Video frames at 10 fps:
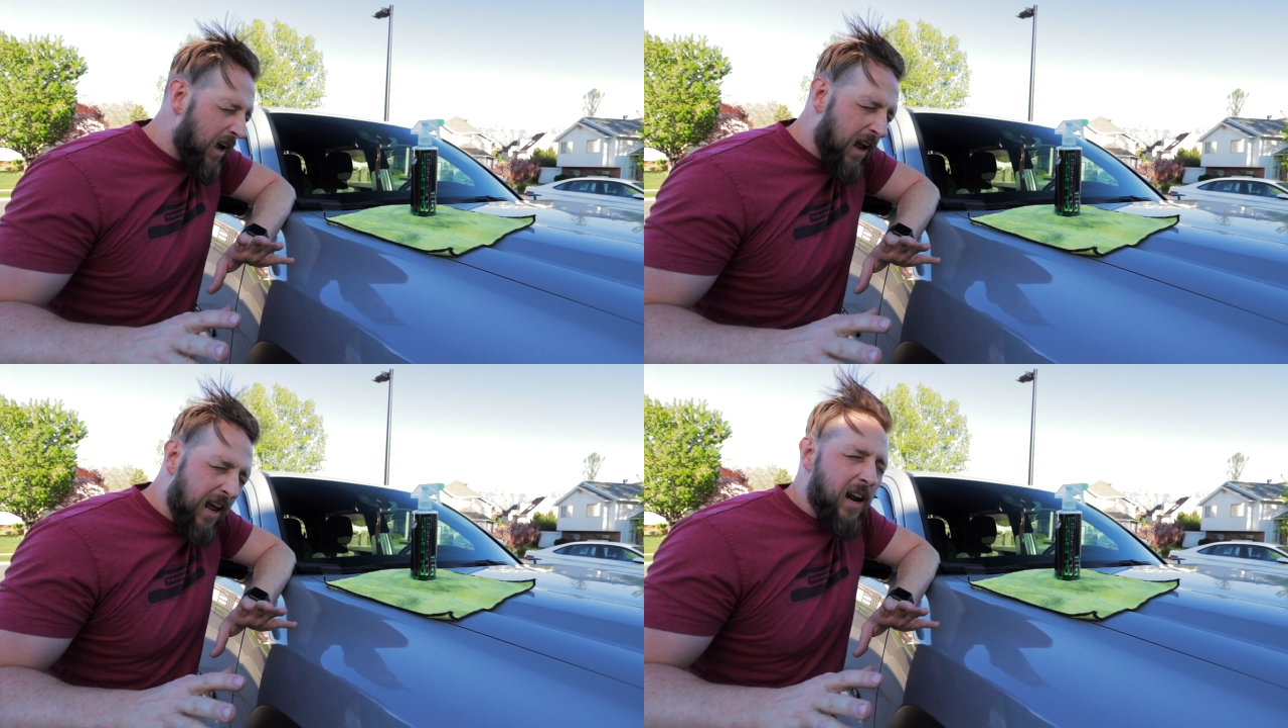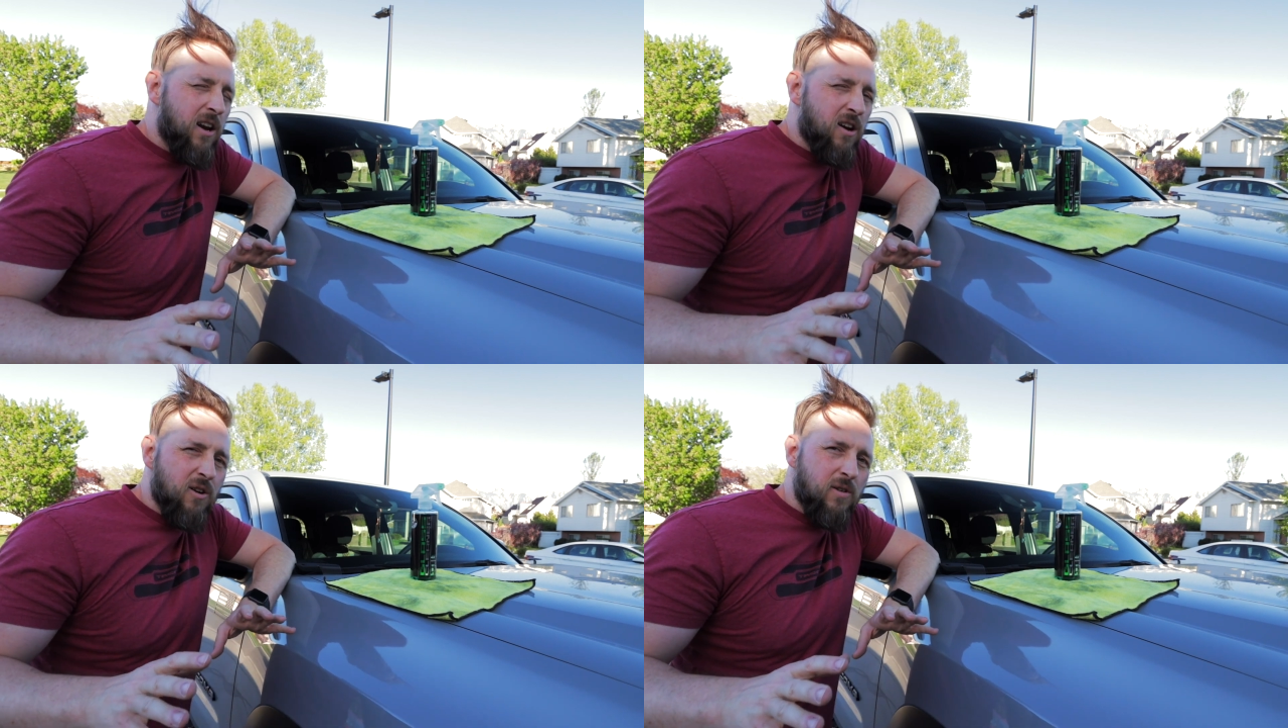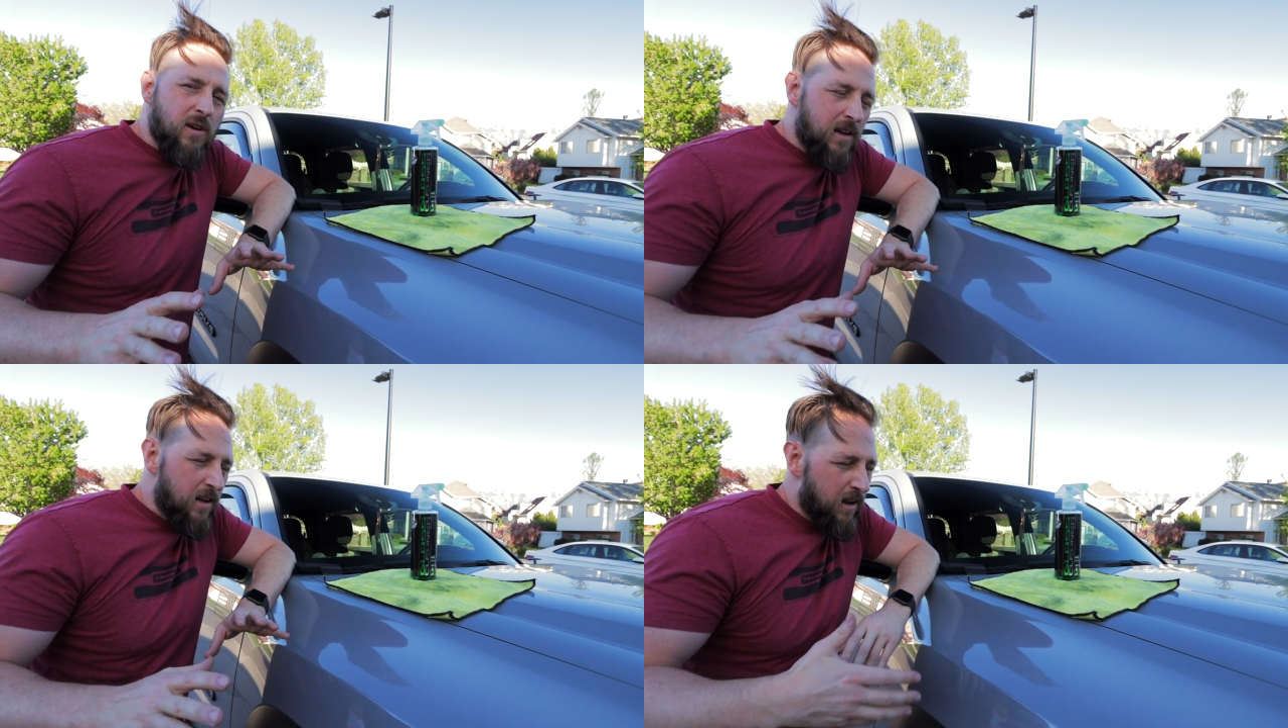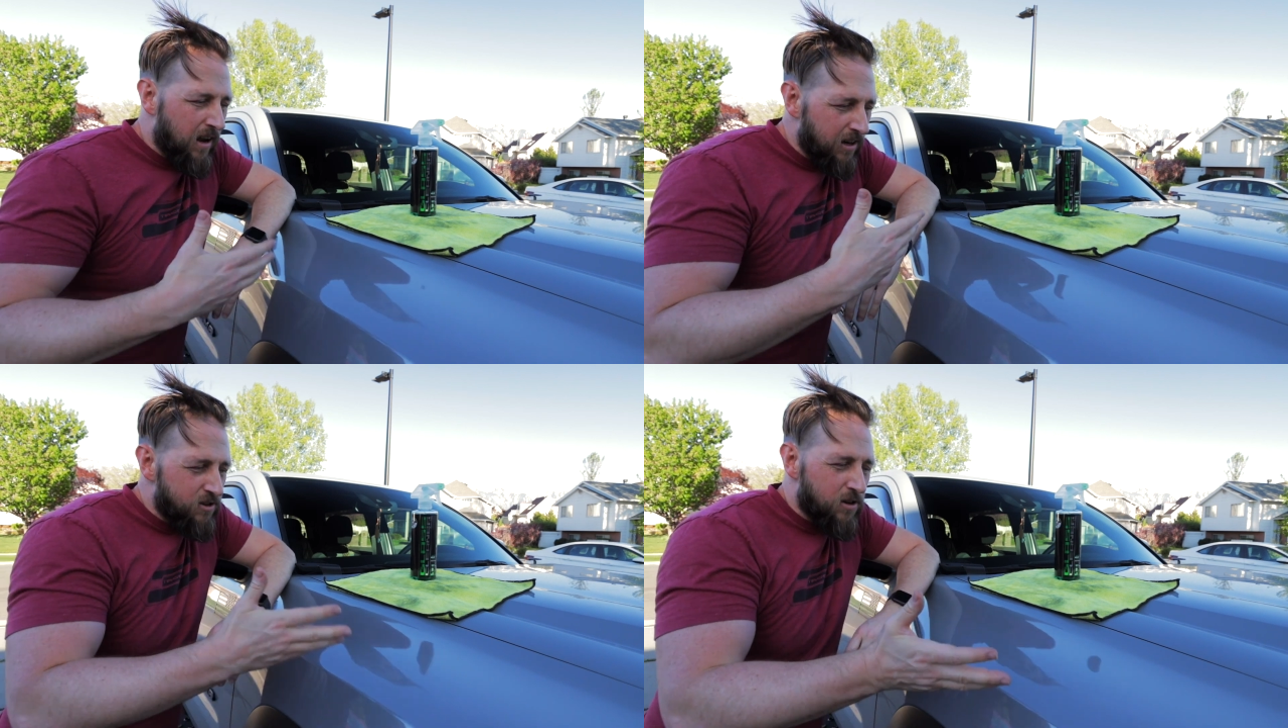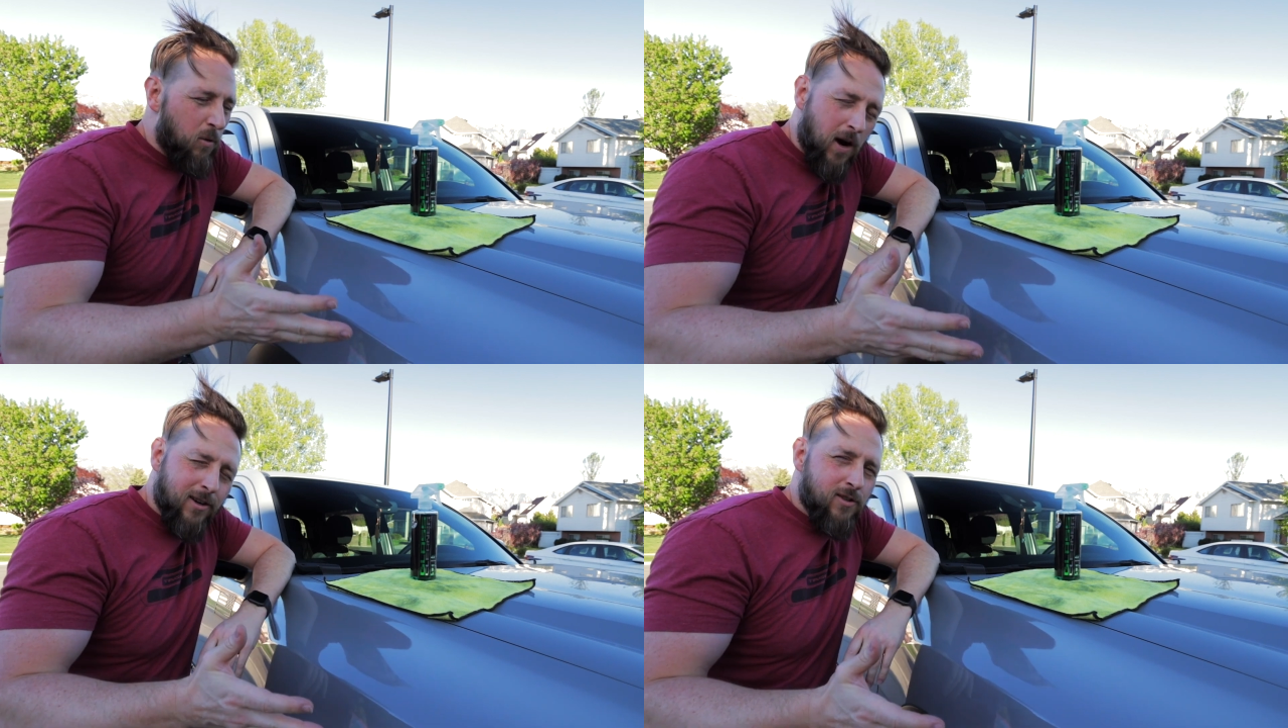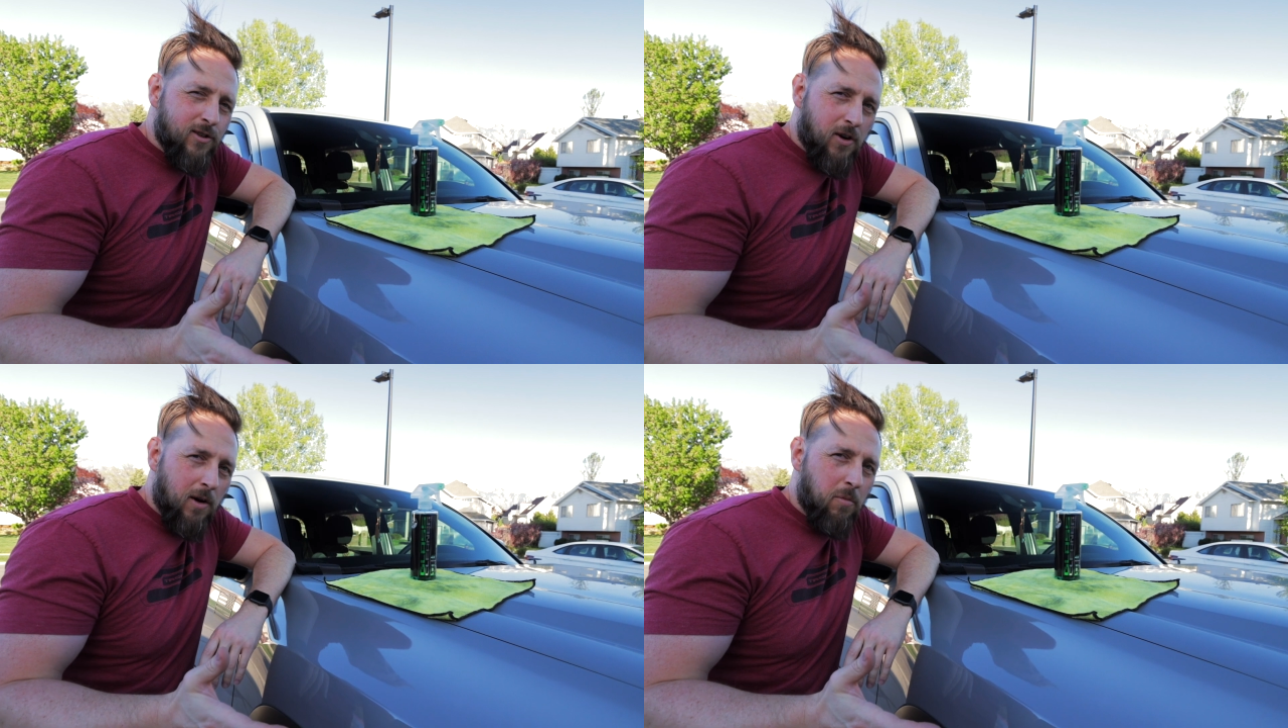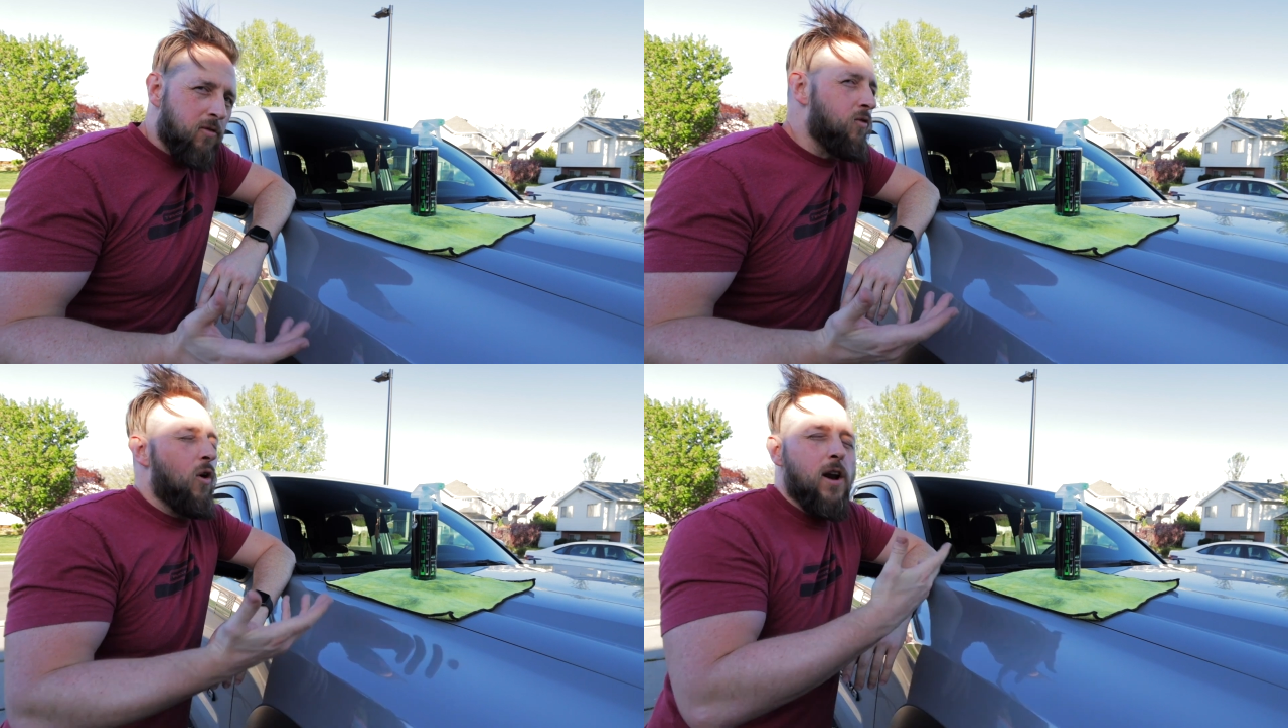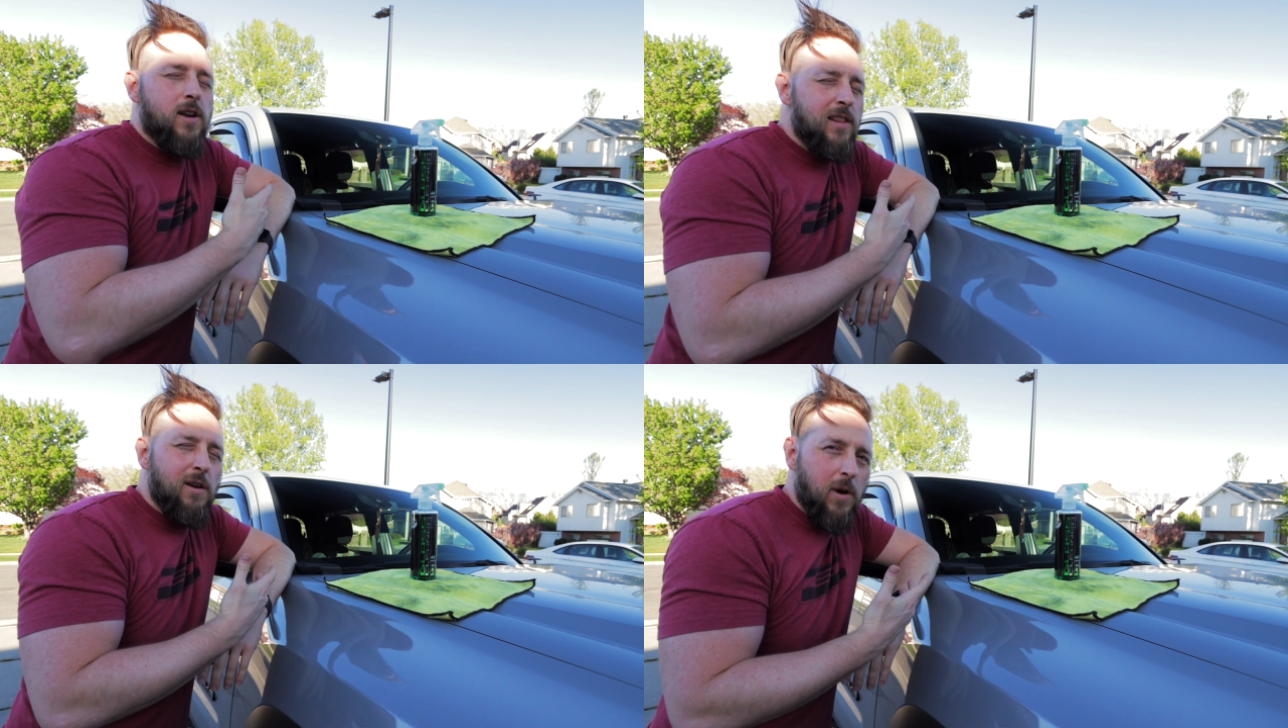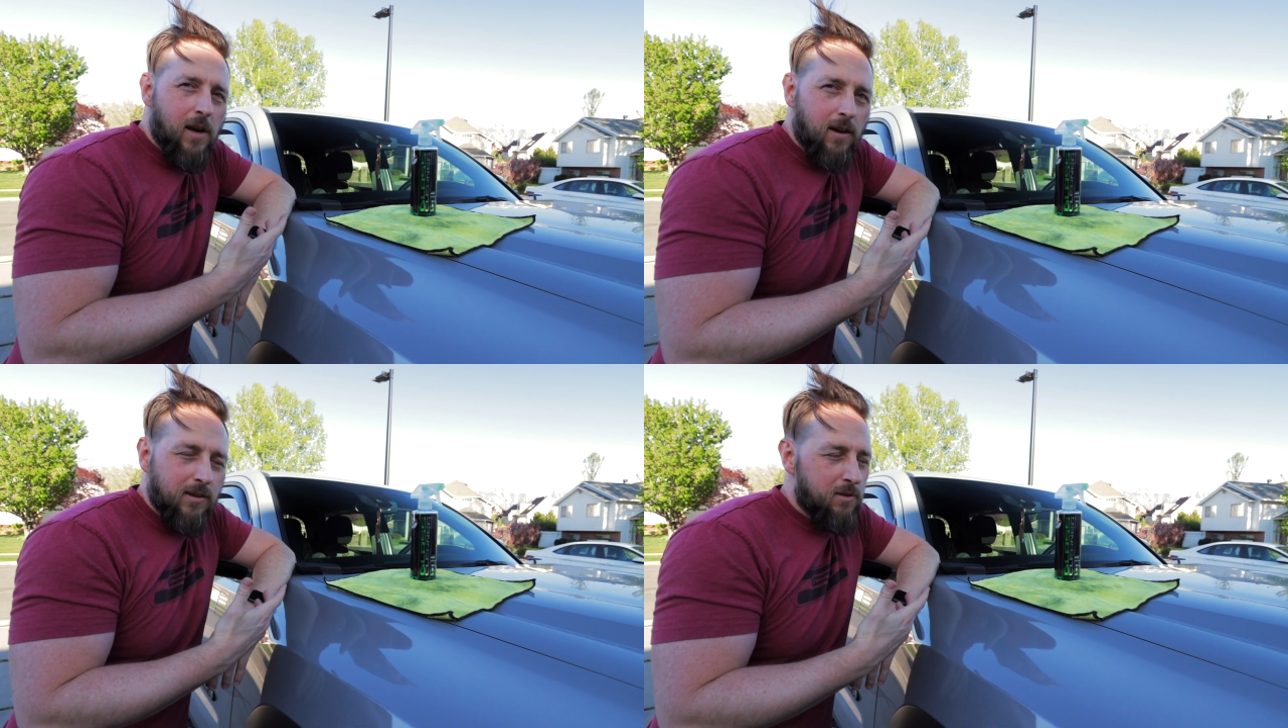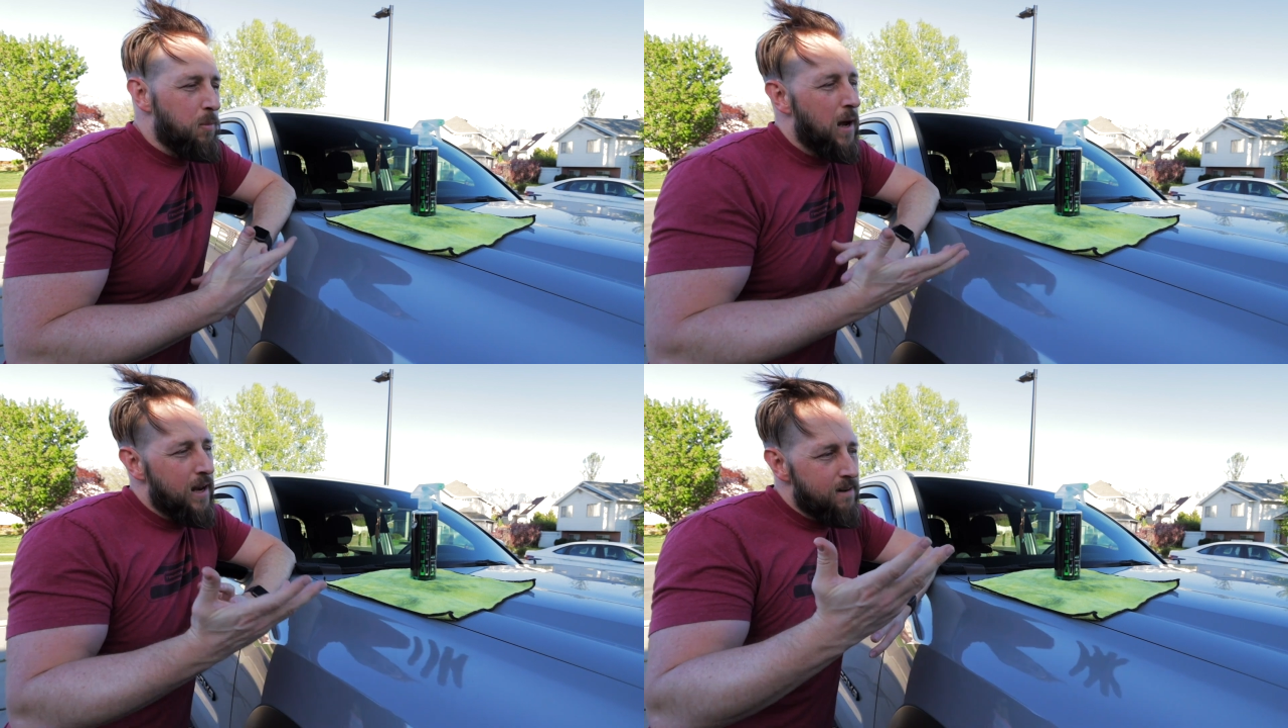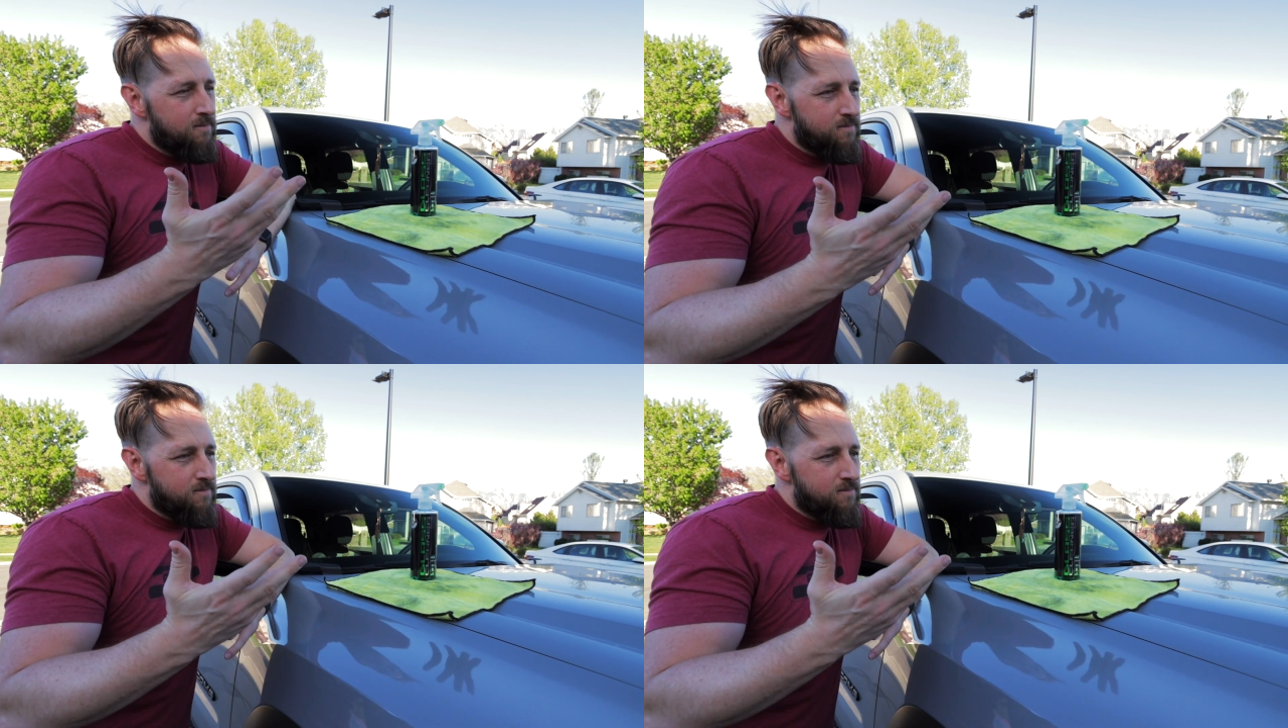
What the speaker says: And I know I should have washed the truck before I did the windows, but